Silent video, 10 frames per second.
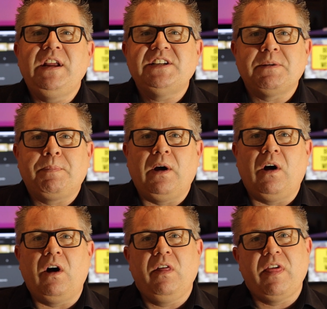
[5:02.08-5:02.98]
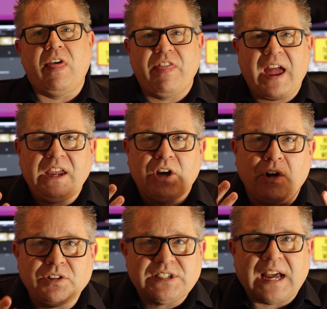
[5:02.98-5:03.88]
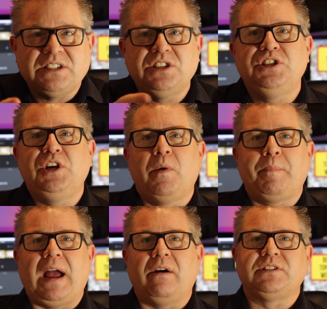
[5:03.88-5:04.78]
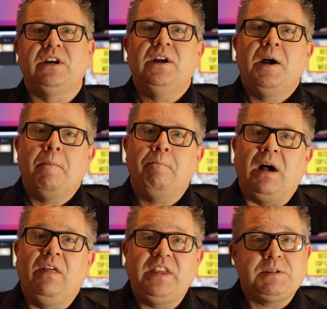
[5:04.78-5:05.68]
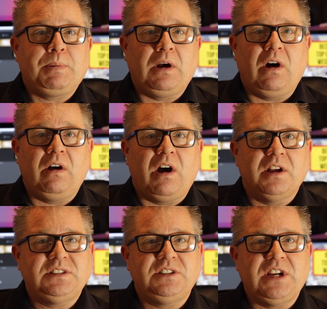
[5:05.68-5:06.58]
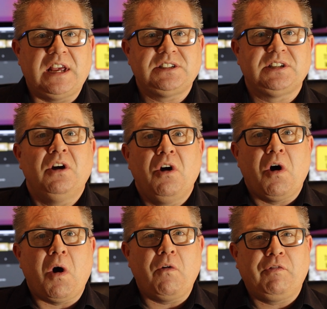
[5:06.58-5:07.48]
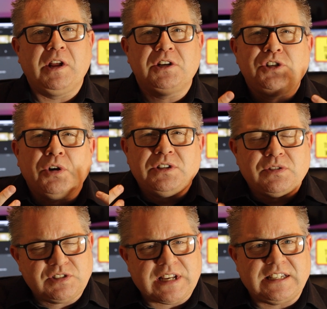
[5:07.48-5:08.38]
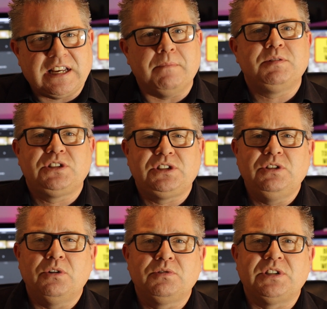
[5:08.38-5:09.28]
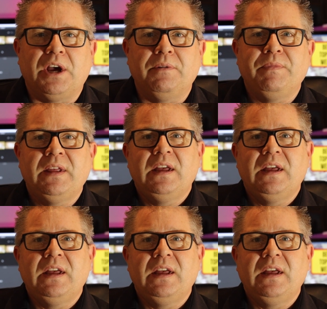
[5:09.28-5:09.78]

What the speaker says: reached the part that they contacted you about, but this part I suggest offering a choice of setups also.